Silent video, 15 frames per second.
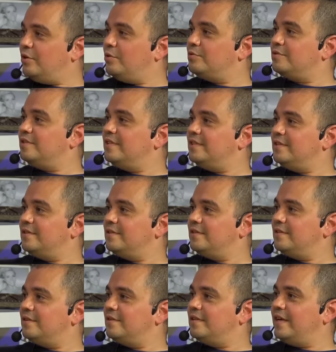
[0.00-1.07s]
O D.
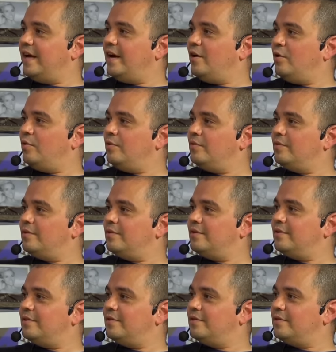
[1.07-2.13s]
The L
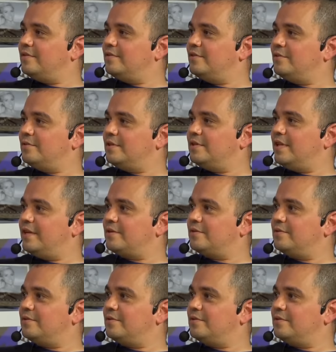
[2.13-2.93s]
oh. is the only letter.